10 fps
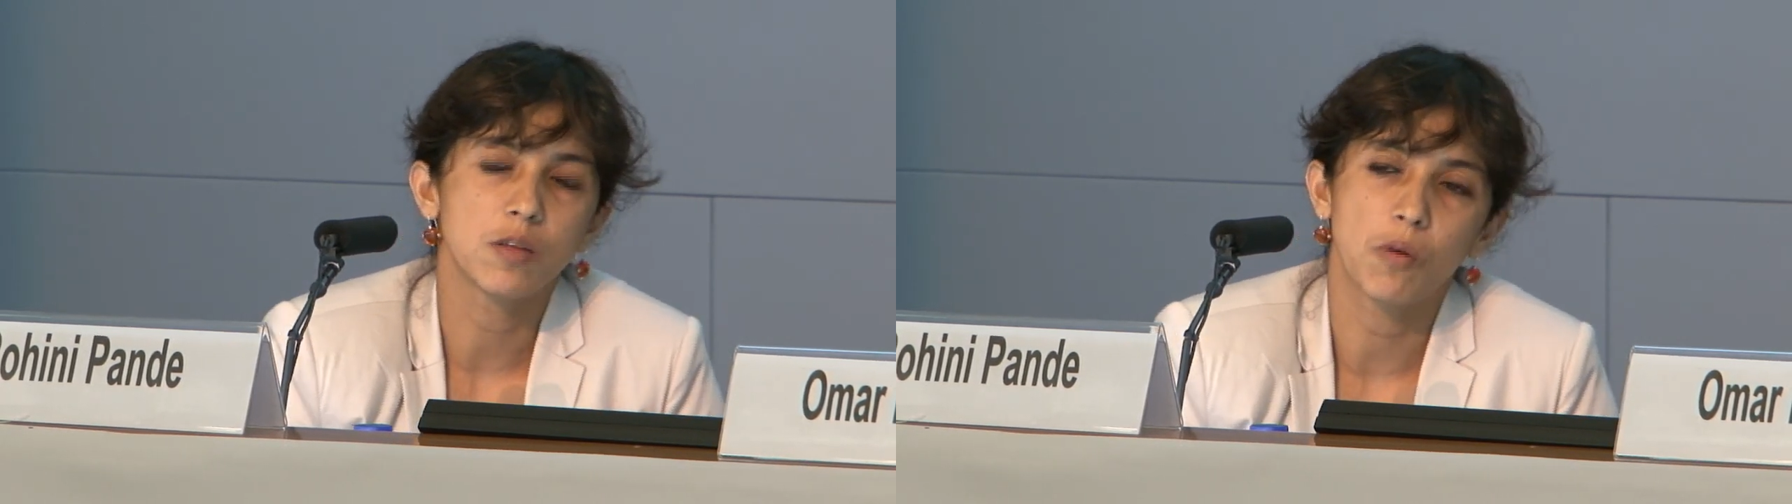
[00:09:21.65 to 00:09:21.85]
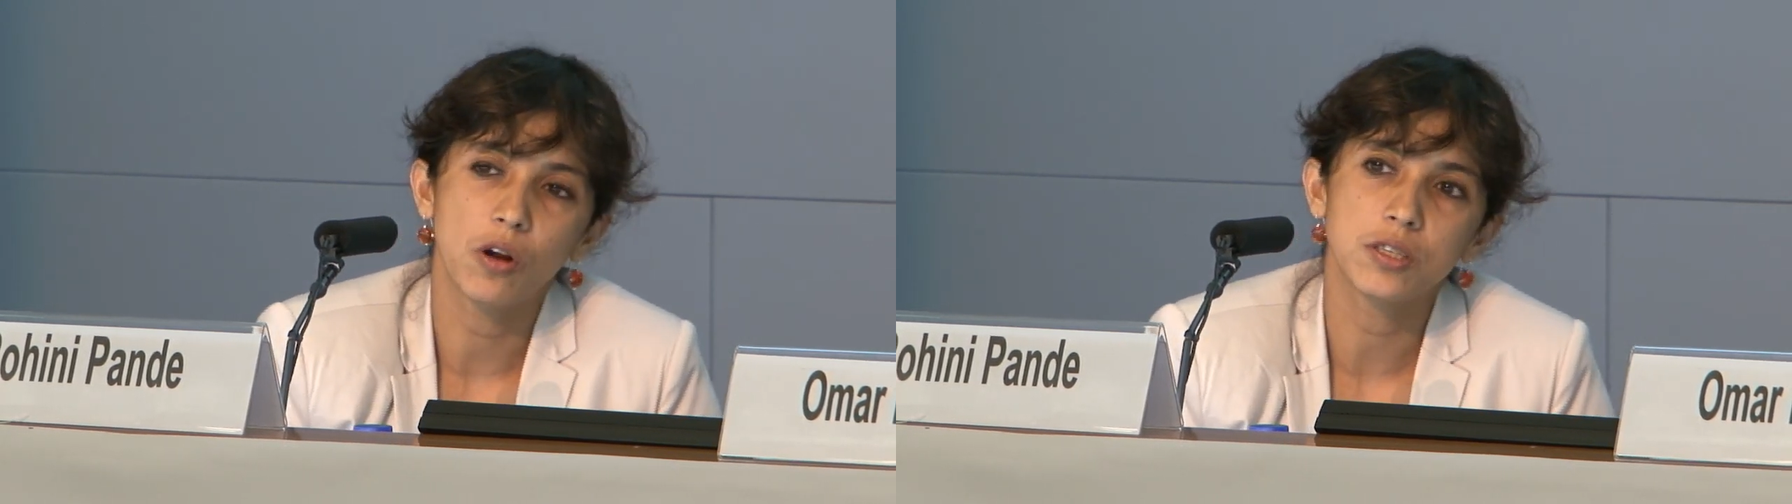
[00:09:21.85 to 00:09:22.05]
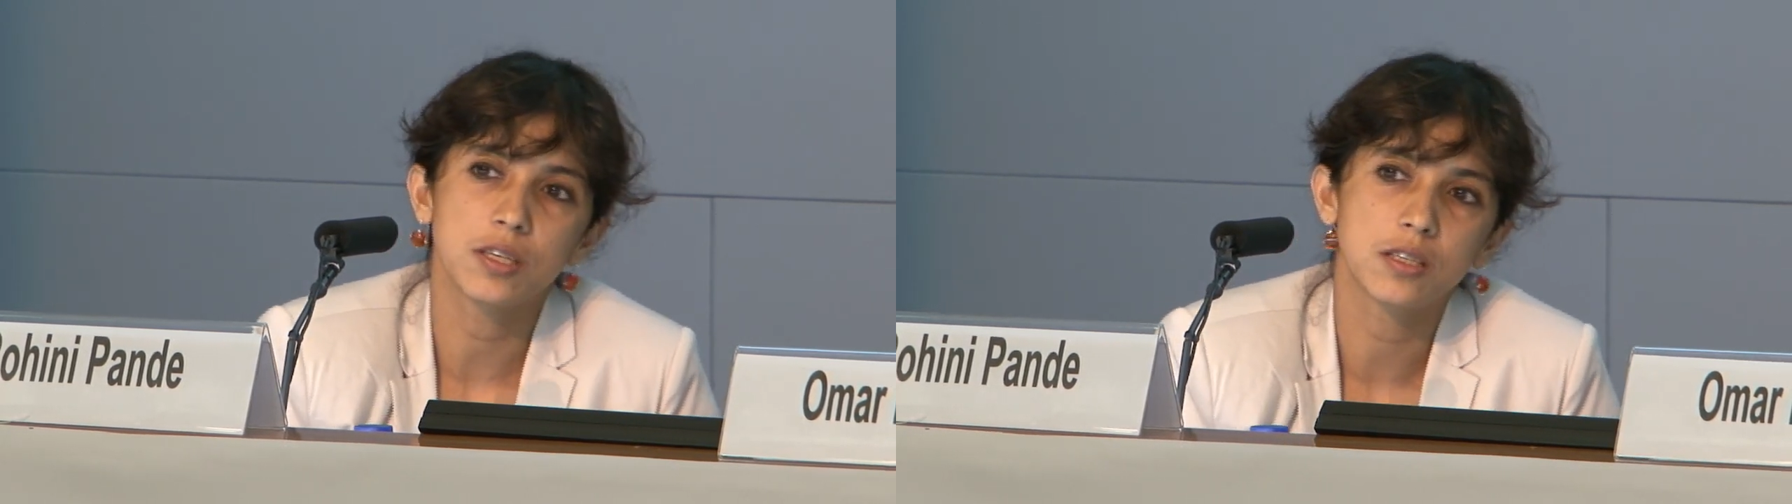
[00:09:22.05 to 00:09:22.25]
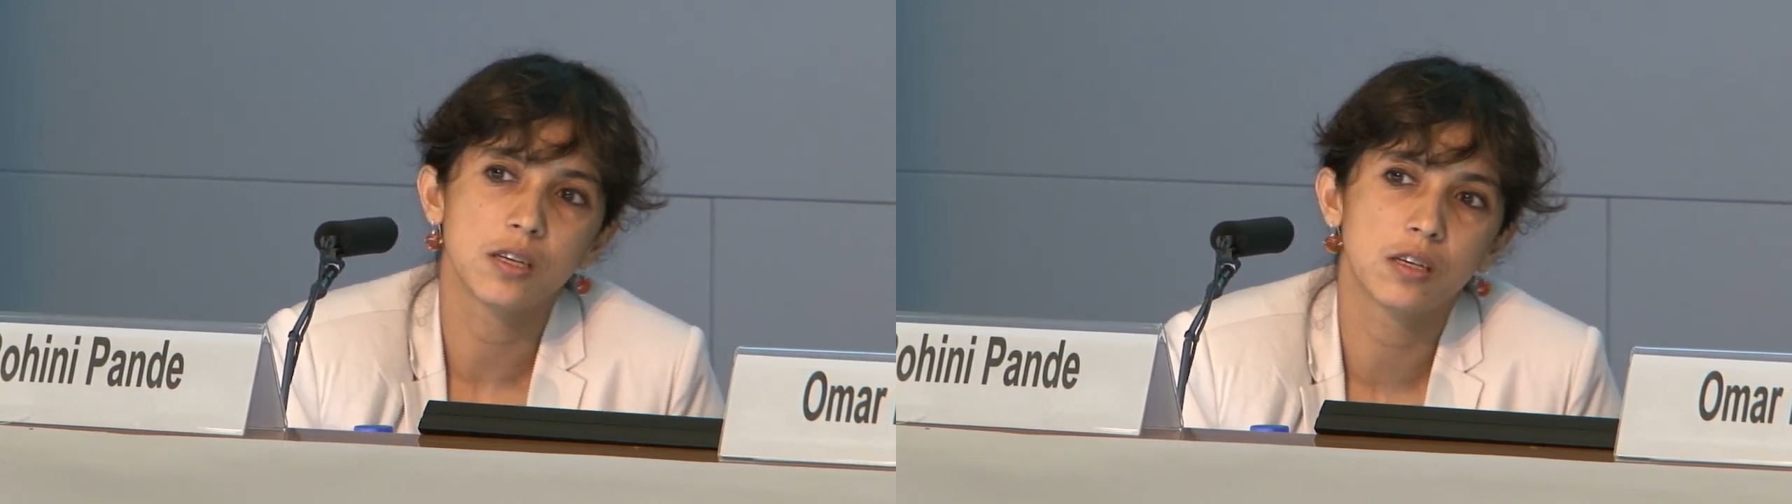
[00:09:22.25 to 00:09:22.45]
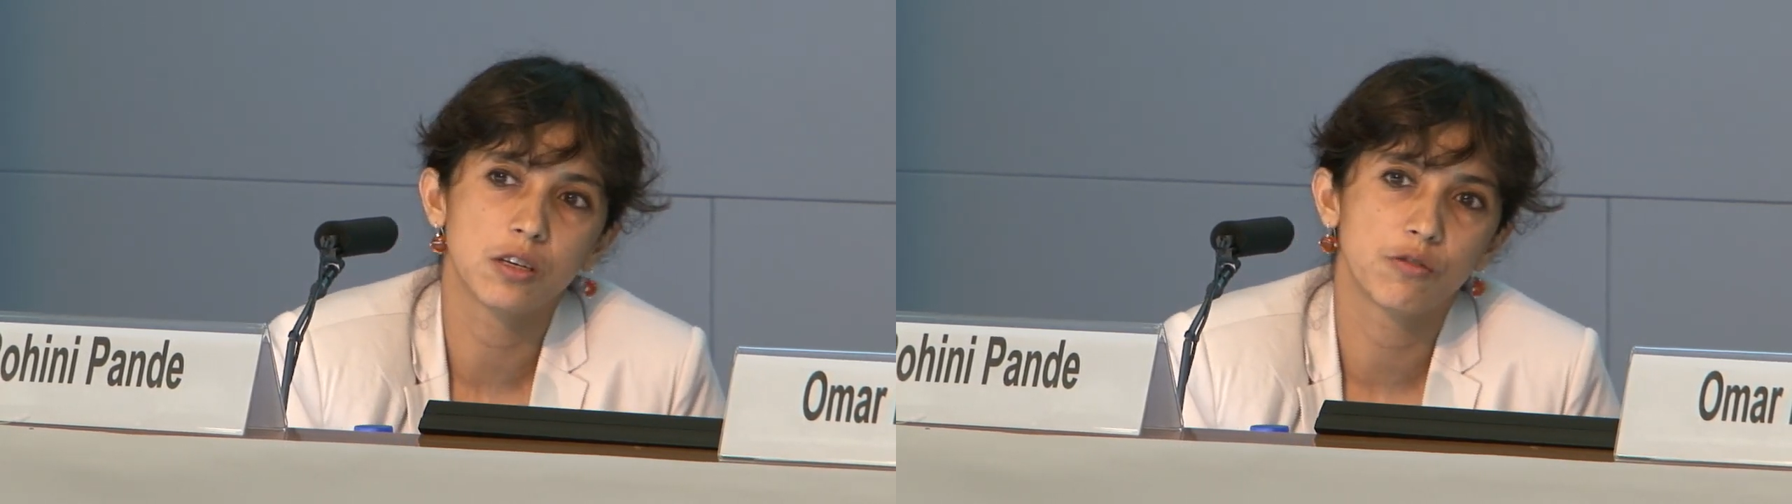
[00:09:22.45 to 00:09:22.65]
policy
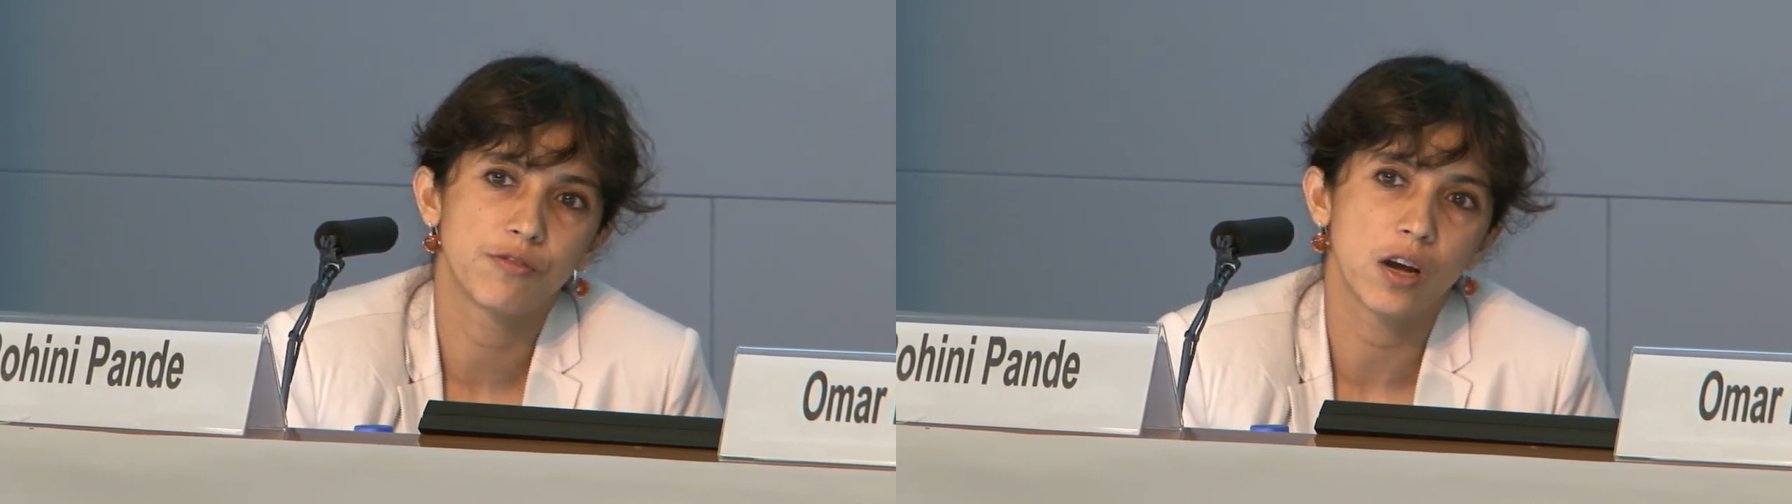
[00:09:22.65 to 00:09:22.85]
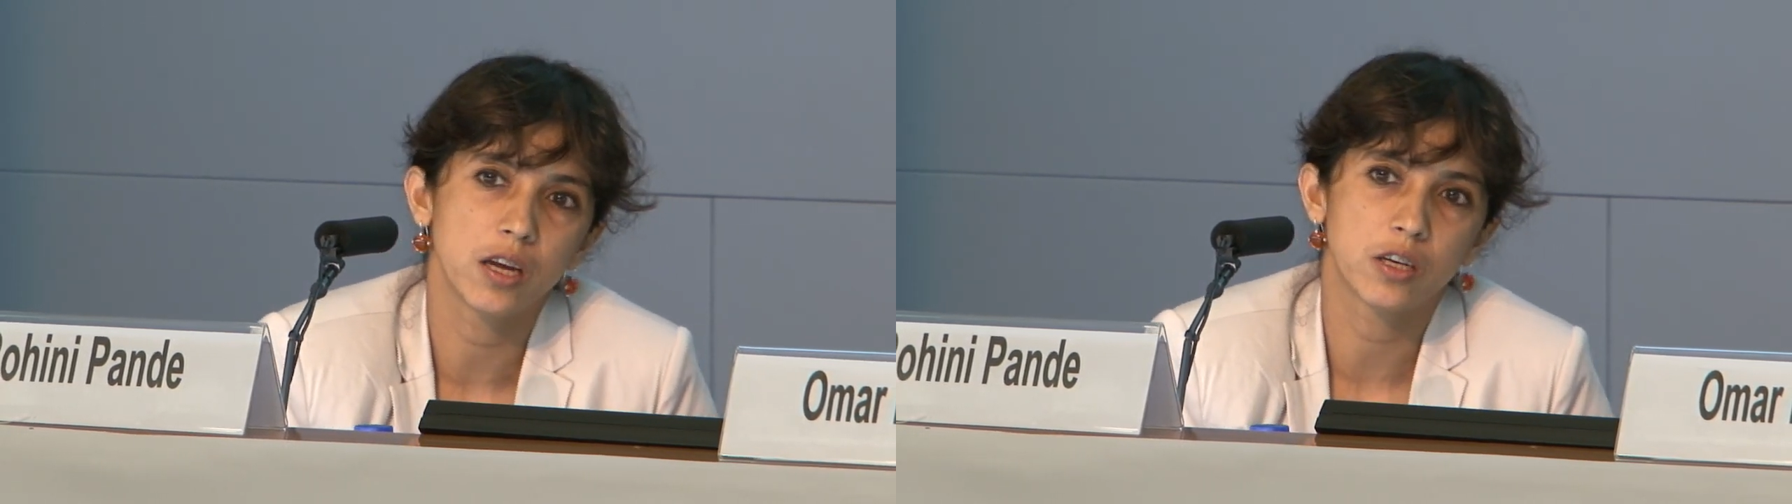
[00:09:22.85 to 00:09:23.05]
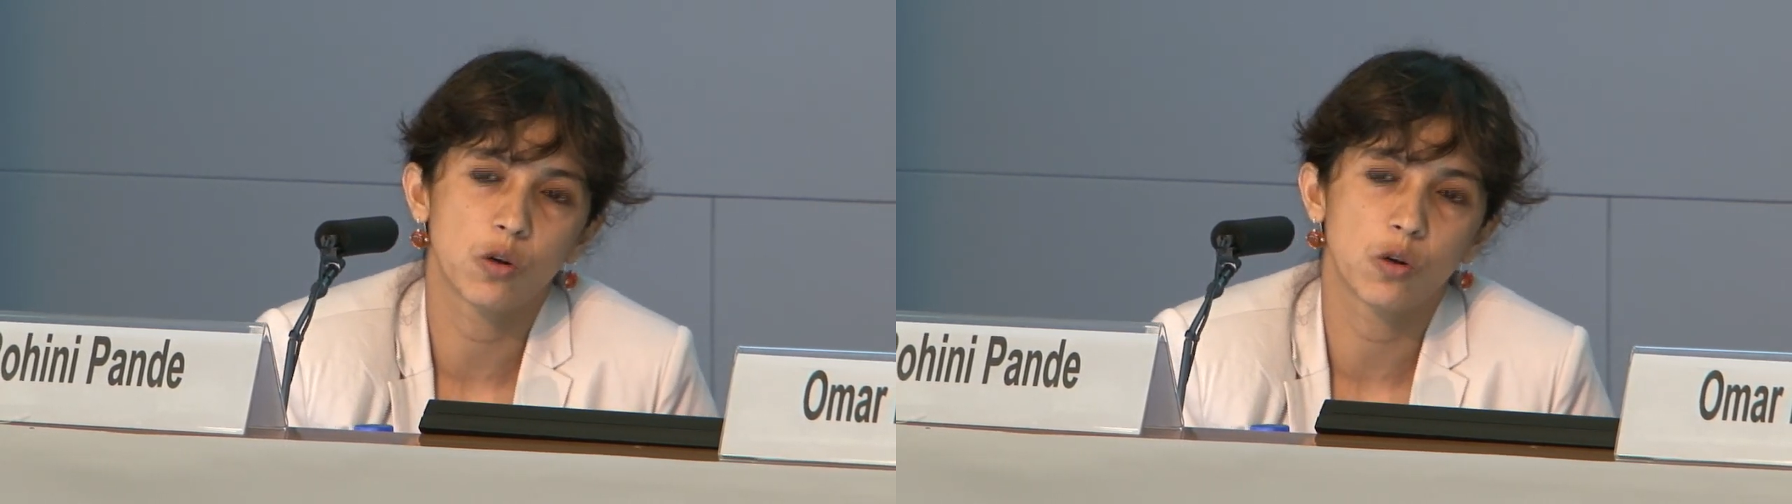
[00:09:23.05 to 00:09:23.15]
circle you find